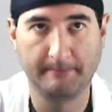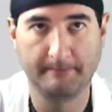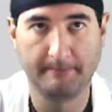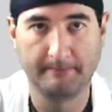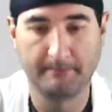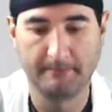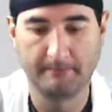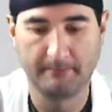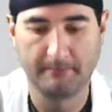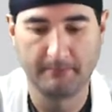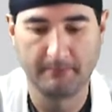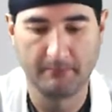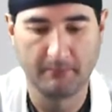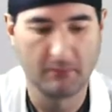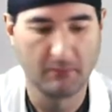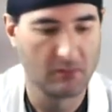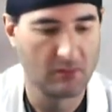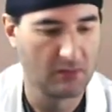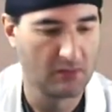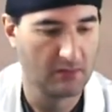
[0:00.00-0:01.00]

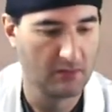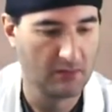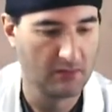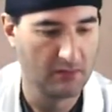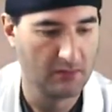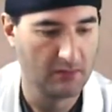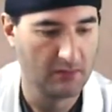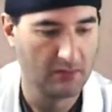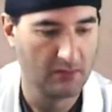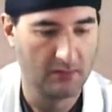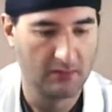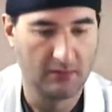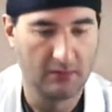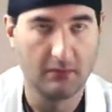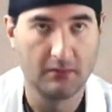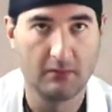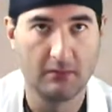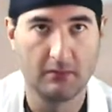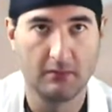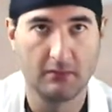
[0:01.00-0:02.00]

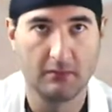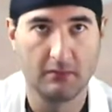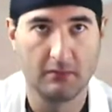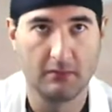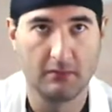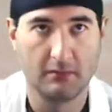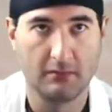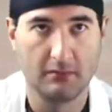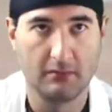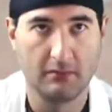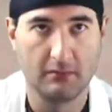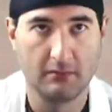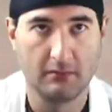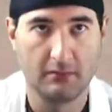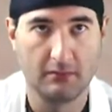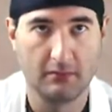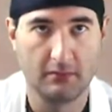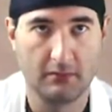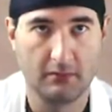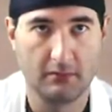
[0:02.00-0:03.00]

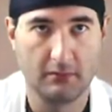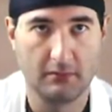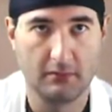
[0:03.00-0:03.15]
(silence)